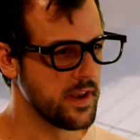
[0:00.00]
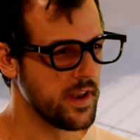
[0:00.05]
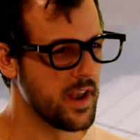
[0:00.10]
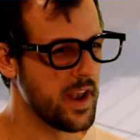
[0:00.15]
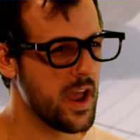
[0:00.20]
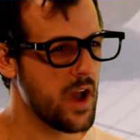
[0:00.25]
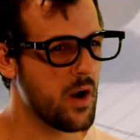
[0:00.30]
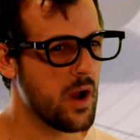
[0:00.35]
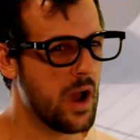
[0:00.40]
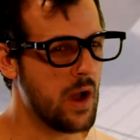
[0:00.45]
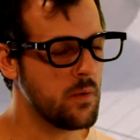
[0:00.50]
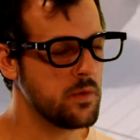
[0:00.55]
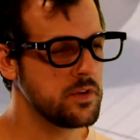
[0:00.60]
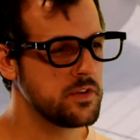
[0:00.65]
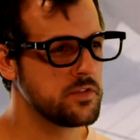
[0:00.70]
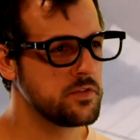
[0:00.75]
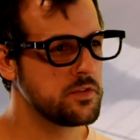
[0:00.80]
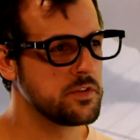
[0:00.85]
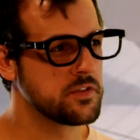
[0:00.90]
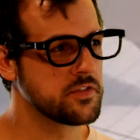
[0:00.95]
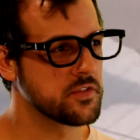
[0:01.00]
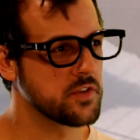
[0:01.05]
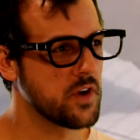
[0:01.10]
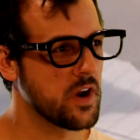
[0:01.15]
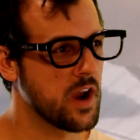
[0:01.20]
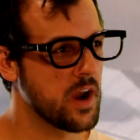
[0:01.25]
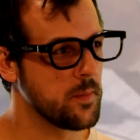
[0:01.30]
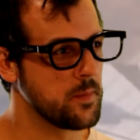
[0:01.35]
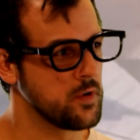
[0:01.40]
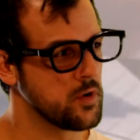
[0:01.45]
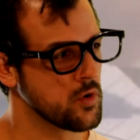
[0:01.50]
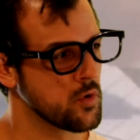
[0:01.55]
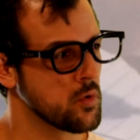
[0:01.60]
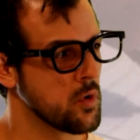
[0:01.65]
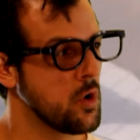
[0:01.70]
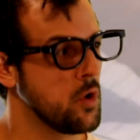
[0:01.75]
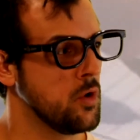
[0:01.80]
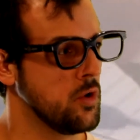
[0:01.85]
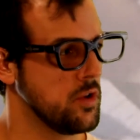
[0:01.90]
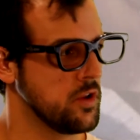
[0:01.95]
Now, how would you describe your
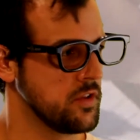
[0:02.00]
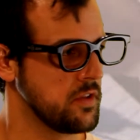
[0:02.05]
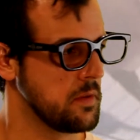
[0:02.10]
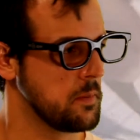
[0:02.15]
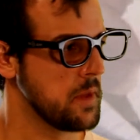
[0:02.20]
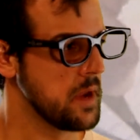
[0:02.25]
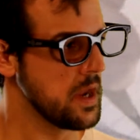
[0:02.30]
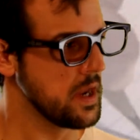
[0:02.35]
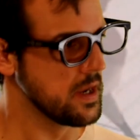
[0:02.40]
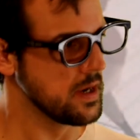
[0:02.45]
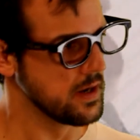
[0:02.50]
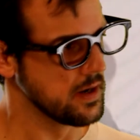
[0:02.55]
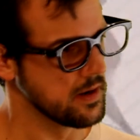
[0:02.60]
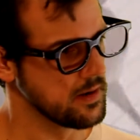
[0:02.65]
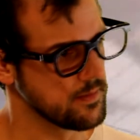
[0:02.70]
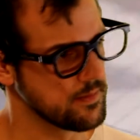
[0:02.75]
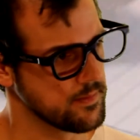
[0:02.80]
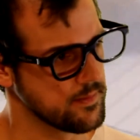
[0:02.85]
role in the band?